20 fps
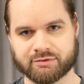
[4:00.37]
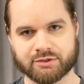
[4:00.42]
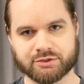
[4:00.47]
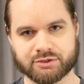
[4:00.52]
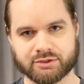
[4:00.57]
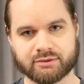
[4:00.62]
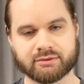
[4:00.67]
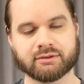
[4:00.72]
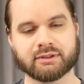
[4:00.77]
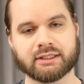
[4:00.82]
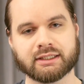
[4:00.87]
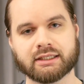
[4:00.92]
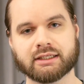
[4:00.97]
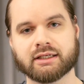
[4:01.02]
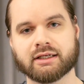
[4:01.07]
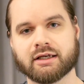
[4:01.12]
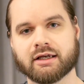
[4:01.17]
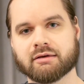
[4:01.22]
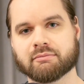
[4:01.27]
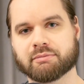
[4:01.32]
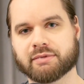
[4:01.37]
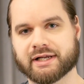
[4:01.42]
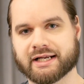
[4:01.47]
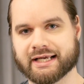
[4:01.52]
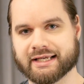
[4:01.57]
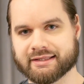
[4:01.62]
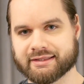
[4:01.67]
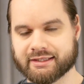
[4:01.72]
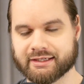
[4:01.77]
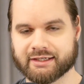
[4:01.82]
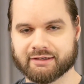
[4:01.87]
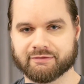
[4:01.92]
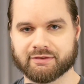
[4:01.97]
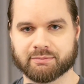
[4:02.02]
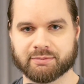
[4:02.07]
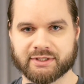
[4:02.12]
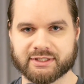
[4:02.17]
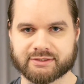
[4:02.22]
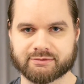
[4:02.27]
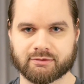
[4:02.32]
version, but I think if
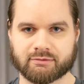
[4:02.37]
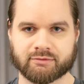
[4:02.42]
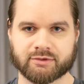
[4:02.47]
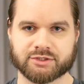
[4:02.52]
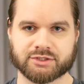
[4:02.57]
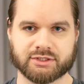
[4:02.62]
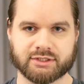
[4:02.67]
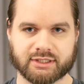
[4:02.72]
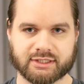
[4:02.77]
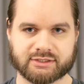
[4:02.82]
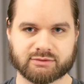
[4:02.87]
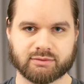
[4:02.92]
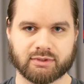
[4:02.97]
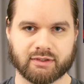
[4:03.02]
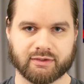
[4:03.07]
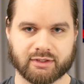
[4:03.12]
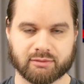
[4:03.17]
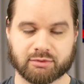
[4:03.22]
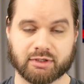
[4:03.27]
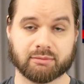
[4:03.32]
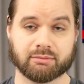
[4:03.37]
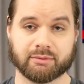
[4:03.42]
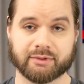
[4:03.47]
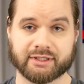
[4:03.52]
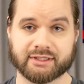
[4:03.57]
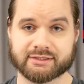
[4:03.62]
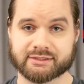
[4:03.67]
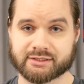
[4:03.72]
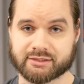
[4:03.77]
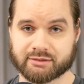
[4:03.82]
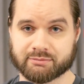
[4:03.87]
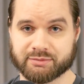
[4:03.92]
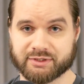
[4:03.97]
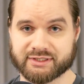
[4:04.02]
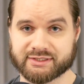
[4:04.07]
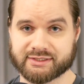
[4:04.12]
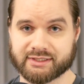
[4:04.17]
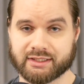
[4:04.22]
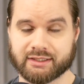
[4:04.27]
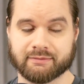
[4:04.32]
the PS4 version does well, they'll probably consider
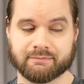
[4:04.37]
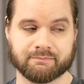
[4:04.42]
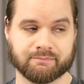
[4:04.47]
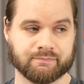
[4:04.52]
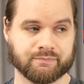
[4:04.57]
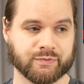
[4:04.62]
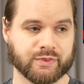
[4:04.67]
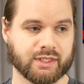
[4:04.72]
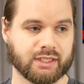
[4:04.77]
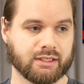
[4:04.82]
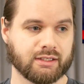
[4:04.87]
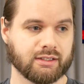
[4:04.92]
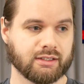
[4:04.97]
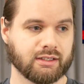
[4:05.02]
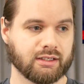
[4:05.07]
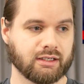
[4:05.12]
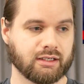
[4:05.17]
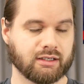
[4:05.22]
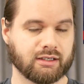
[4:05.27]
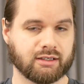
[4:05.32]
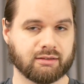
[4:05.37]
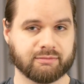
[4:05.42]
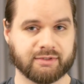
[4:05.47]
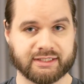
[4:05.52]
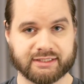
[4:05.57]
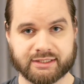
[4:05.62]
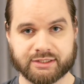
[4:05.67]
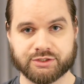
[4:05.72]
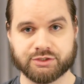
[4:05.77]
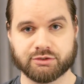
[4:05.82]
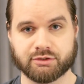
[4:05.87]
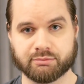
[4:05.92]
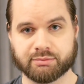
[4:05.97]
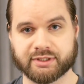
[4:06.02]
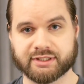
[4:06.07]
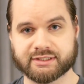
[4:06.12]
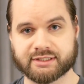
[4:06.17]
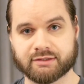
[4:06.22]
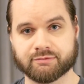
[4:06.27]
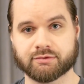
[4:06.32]
PC. They did do a
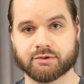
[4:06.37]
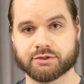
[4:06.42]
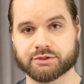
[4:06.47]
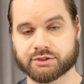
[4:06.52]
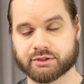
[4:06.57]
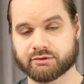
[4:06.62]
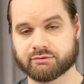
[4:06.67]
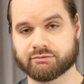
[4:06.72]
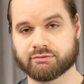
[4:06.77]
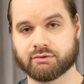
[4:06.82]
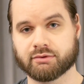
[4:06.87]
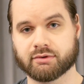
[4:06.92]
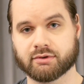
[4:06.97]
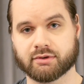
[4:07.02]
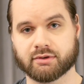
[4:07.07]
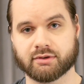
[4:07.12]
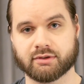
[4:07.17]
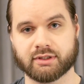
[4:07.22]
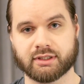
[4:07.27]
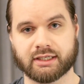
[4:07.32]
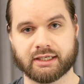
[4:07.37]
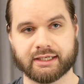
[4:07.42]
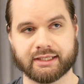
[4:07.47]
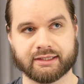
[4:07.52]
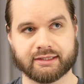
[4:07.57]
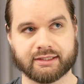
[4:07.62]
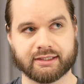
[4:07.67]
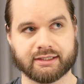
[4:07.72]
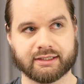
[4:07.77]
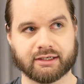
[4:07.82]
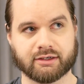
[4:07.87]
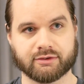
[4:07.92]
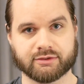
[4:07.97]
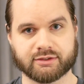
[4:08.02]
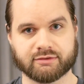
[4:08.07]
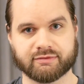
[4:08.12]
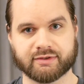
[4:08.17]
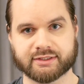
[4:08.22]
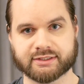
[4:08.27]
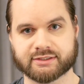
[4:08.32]
PC version for, I think,
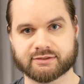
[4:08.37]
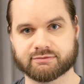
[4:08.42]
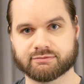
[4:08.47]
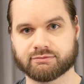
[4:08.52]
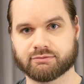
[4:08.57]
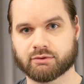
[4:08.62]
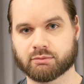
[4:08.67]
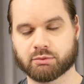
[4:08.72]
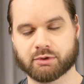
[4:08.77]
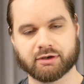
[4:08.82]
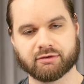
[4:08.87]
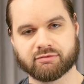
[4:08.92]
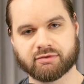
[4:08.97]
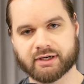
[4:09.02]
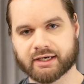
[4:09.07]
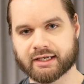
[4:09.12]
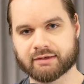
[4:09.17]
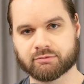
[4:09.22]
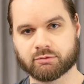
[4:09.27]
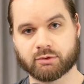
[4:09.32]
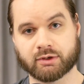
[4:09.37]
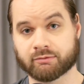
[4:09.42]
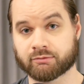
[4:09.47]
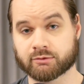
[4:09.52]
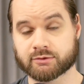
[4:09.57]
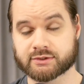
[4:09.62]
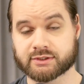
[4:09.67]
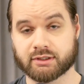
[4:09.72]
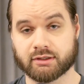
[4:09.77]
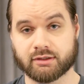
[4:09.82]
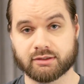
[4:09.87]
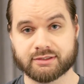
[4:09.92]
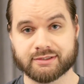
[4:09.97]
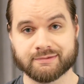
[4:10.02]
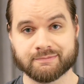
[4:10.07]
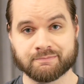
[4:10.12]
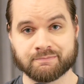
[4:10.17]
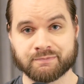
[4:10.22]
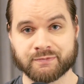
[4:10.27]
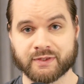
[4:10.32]
Earth Defense 4.5 or whatever it was called.
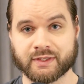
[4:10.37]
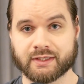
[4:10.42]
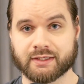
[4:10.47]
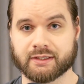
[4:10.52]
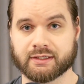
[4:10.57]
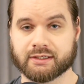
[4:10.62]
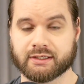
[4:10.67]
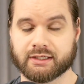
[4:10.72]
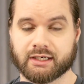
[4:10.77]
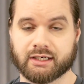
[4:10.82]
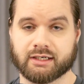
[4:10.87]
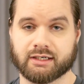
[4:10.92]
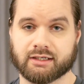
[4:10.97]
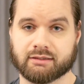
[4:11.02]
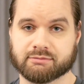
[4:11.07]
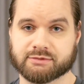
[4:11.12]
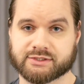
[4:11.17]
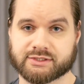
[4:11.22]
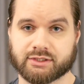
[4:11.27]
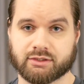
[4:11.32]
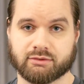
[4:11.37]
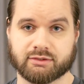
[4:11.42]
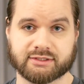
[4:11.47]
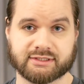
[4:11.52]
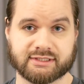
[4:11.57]
So